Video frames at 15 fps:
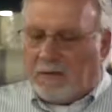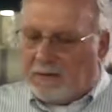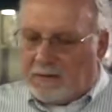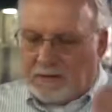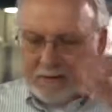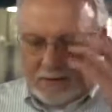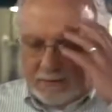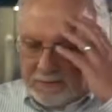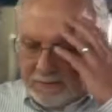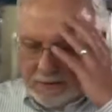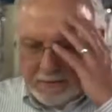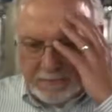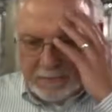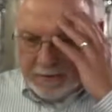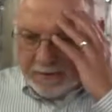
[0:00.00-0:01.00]
it's like
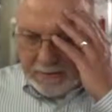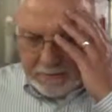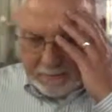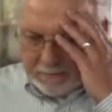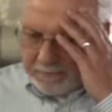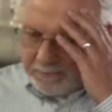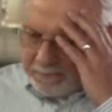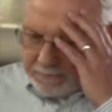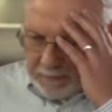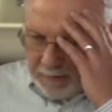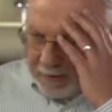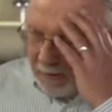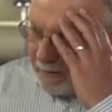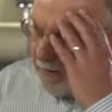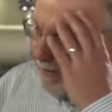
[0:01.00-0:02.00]
Bill's life's
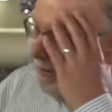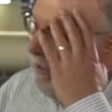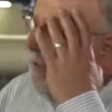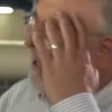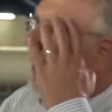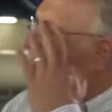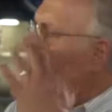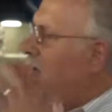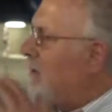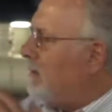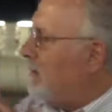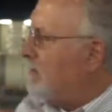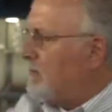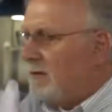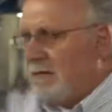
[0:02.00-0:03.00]
work is literally
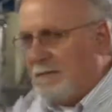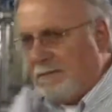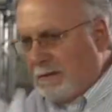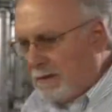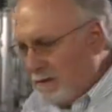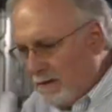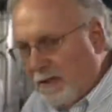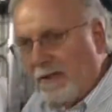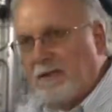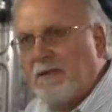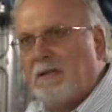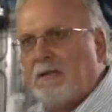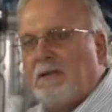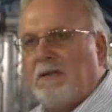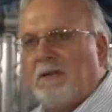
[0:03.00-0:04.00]
going down the
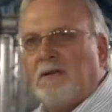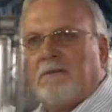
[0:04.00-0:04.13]
drain.